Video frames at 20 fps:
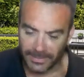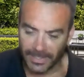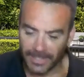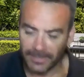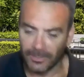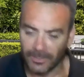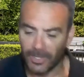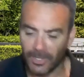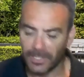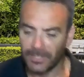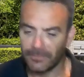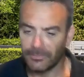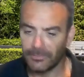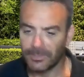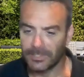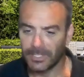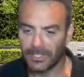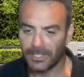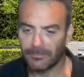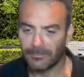that, I hadn't even
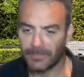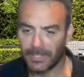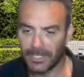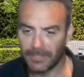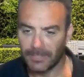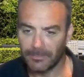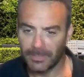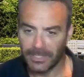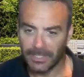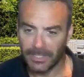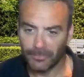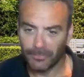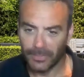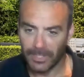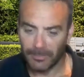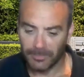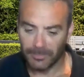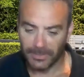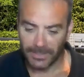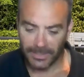seen them, and they'd been there for a
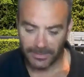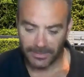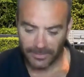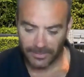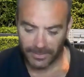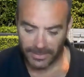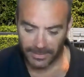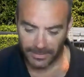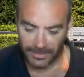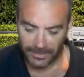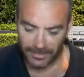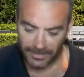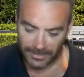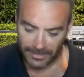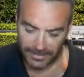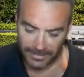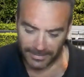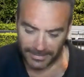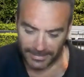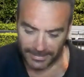couple of days, I think.
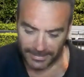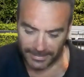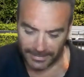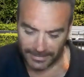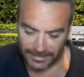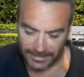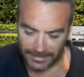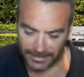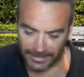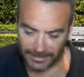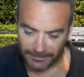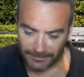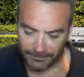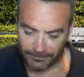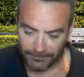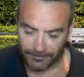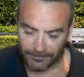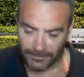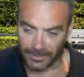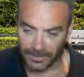
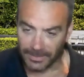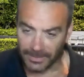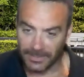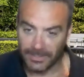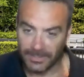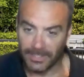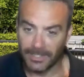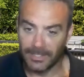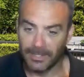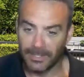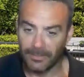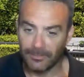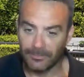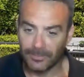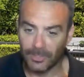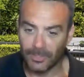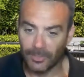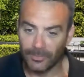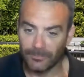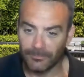Because,
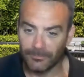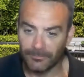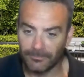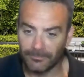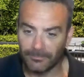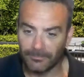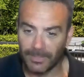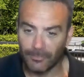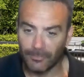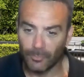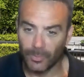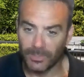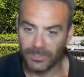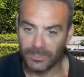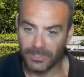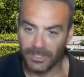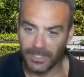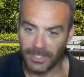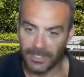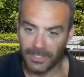so
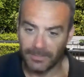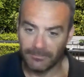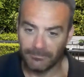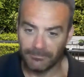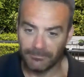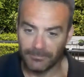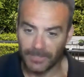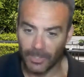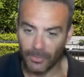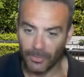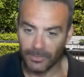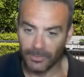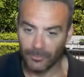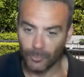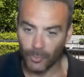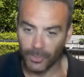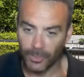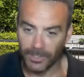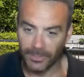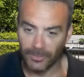everyone's there
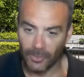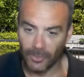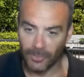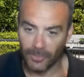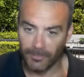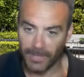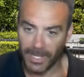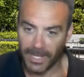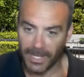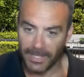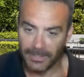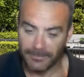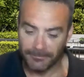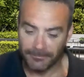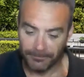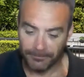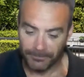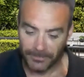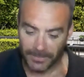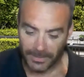working like mad.
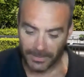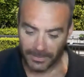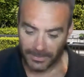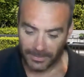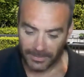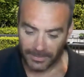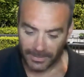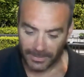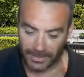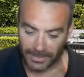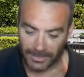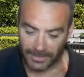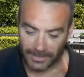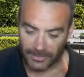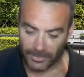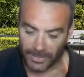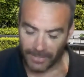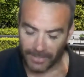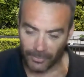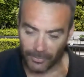
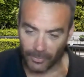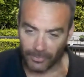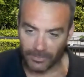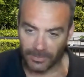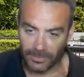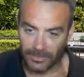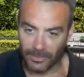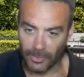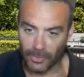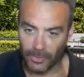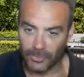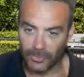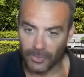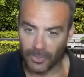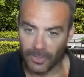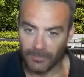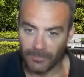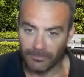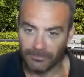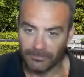So you haven't got a lot of
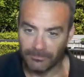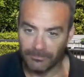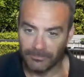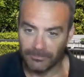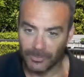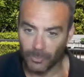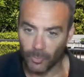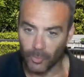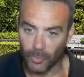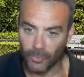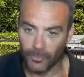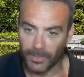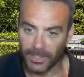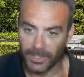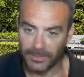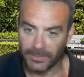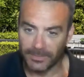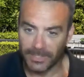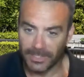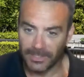time to walk
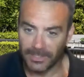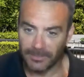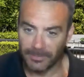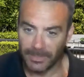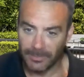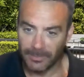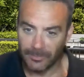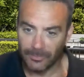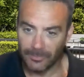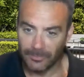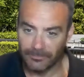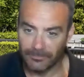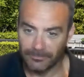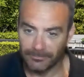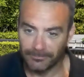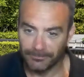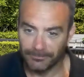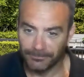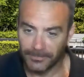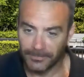around chatting to people,
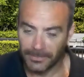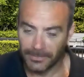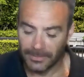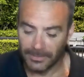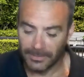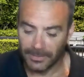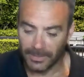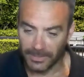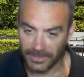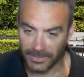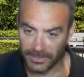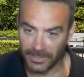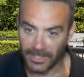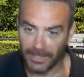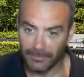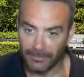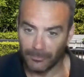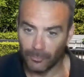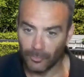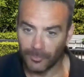unless you're
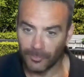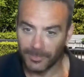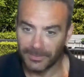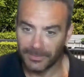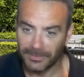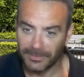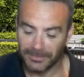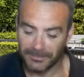Dan Foreman.